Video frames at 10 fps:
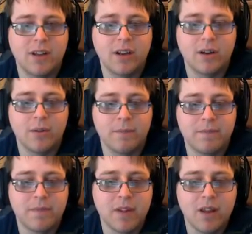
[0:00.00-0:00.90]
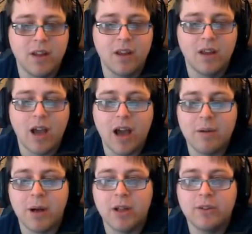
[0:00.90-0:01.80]
know.
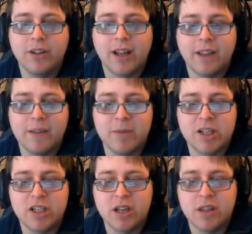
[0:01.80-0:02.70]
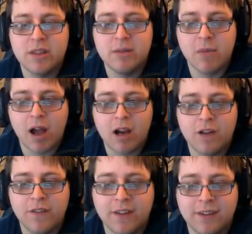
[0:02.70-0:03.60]
I also like how they mentioned the mark
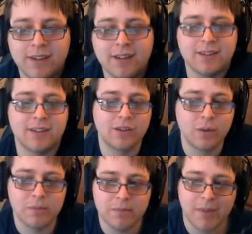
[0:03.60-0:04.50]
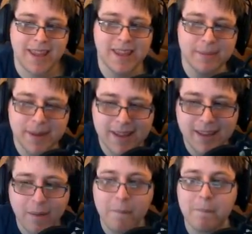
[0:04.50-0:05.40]
of the 6, so
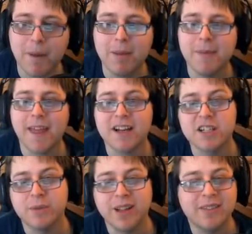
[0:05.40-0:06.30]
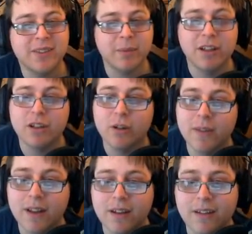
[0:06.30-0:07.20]
maybe they actually will have something to do
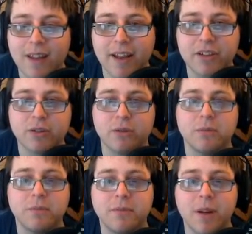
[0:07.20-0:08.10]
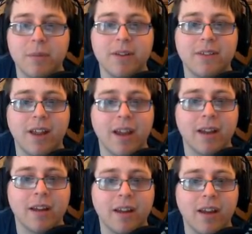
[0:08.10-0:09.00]
with it, the actual numbers.
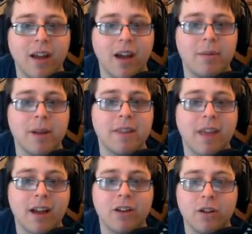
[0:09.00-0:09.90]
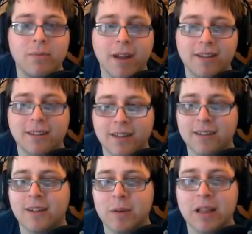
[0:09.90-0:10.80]
Like, I mean, that could make
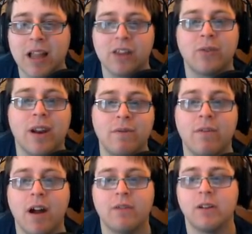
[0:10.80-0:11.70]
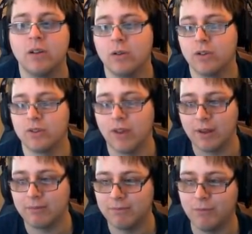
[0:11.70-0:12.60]
sense. I mean, the last one had 5 claws,
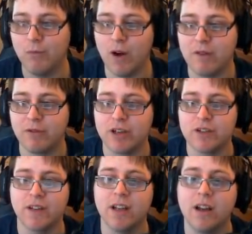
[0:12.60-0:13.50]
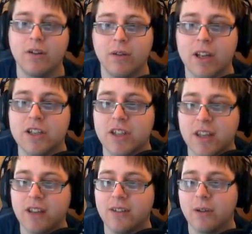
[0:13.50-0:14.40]
like 1 for each finger on each
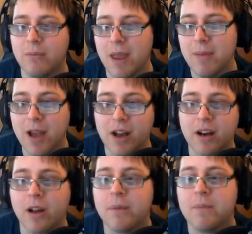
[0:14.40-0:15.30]
thing, so maybe, I don't know.